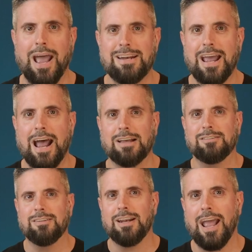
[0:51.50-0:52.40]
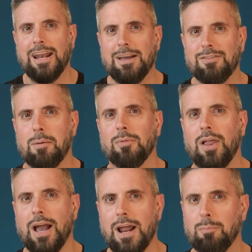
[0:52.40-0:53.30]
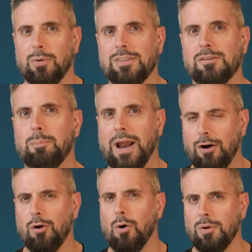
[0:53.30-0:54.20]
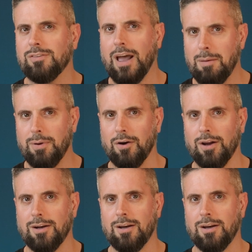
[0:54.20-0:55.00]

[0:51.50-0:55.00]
had to ask, did any of them line up with this paranormal time period?